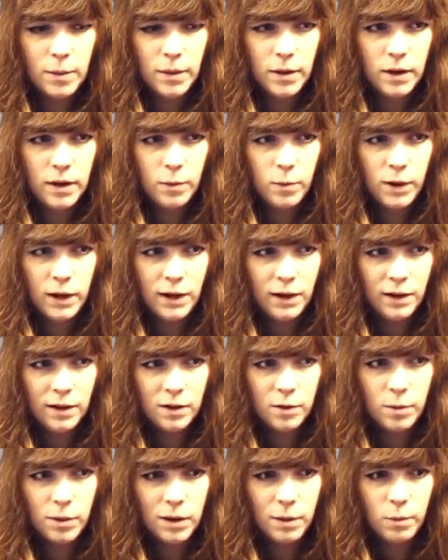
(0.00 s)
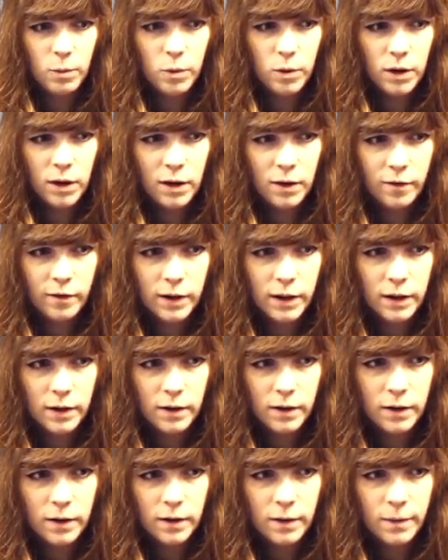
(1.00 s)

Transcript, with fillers: only weakens when I'm walking around.